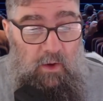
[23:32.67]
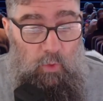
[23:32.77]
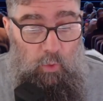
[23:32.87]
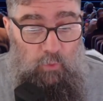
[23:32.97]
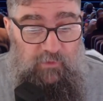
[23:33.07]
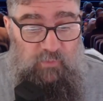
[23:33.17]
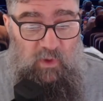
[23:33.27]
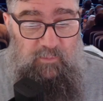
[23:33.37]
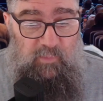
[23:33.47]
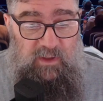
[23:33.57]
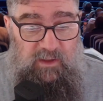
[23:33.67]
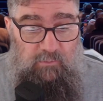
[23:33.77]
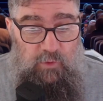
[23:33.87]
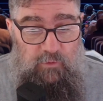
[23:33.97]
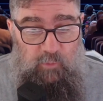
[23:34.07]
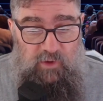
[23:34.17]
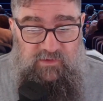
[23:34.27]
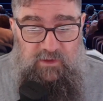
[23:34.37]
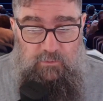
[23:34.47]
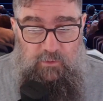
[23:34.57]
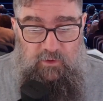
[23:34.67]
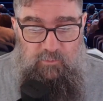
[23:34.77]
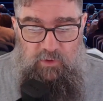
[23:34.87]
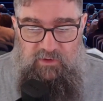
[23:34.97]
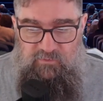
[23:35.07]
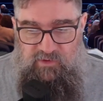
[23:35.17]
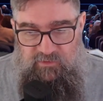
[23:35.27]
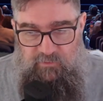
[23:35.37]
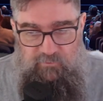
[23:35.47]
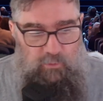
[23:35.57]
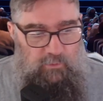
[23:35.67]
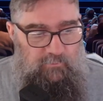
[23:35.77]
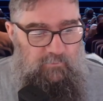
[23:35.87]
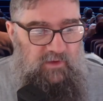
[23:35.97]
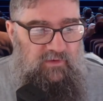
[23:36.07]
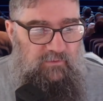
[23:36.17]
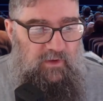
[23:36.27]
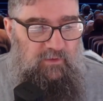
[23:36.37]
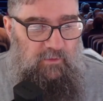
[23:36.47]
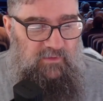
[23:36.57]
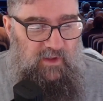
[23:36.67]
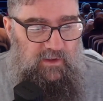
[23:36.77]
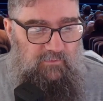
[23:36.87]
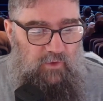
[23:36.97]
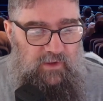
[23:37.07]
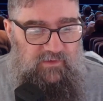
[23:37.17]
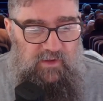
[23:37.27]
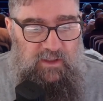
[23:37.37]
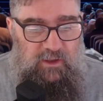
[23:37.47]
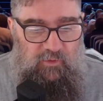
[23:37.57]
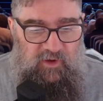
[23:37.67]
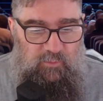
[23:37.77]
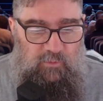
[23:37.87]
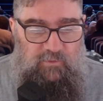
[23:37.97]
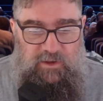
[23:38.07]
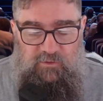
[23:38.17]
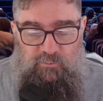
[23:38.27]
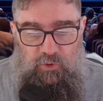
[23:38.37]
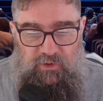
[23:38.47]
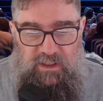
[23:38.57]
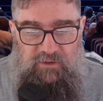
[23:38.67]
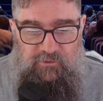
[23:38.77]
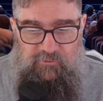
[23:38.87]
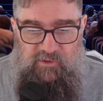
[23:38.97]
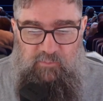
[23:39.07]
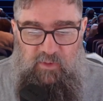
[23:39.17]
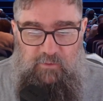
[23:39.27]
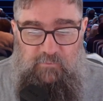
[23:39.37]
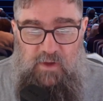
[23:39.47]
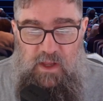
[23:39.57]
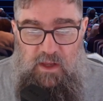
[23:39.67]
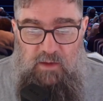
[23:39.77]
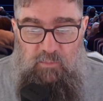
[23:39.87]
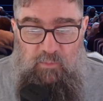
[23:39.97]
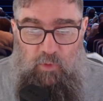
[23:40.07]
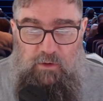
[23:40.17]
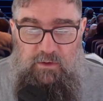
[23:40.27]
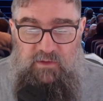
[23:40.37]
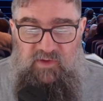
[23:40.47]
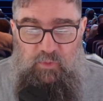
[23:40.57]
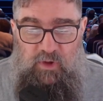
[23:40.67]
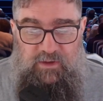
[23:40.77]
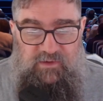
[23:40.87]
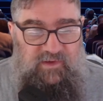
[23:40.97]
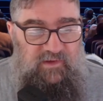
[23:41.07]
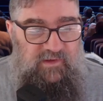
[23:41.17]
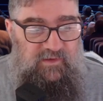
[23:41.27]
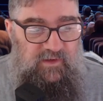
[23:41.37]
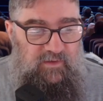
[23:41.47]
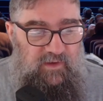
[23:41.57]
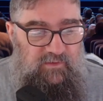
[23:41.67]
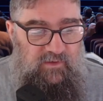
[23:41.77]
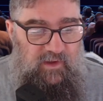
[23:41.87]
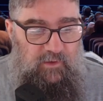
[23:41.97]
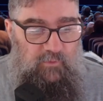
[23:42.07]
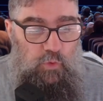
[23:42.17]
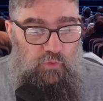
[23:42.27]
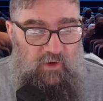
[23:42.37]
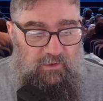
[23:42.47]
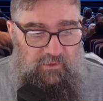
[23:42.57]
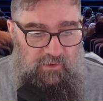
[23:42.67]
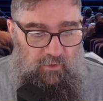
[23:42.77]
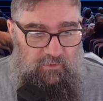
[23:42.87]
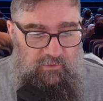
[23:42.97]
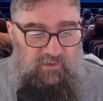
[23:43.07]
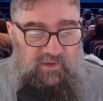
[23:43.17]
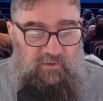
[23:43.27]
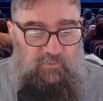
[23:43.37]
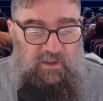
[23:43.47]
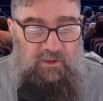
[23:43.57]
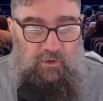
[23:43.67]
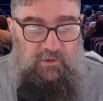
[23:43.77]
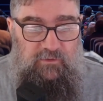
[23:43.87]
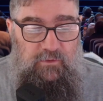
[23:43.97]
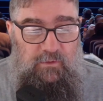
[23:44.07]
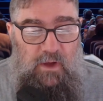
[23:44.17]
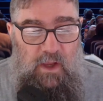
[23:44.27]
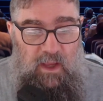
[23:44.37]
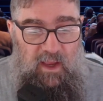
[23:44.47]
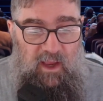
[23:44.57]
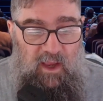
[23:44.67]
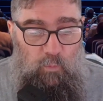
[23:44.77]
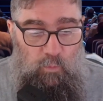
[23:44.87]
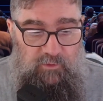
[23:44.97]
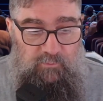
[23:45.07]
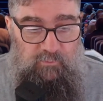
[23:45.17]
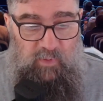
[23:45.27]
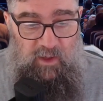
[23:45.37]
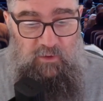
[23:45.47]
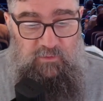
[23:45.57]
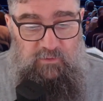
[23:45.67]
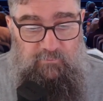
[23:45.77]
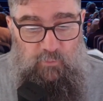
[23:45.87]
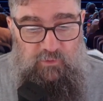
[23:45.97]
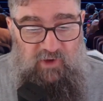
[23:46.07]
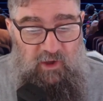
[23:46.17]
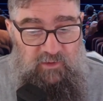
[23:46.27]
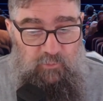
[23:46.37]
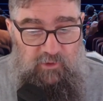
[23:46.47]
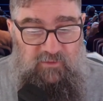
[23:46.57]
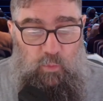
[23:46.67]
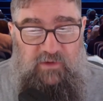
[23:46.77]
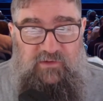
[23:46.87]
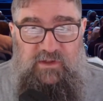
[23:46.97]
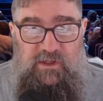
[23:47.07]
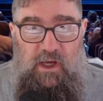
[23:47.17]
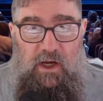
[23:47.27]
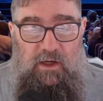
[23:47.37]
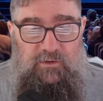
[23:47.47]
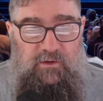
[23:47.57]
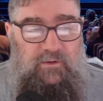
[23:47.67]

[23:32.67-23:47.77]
All this weight being moved by a single locomotive just to fuel a fraction of Heathrow's daily flights, an incredible feat of modern industry above. Meanwhile, a double-headed 66 eases out of Hoo Junction on 6V92, outward bound for Tunbridge West Yard.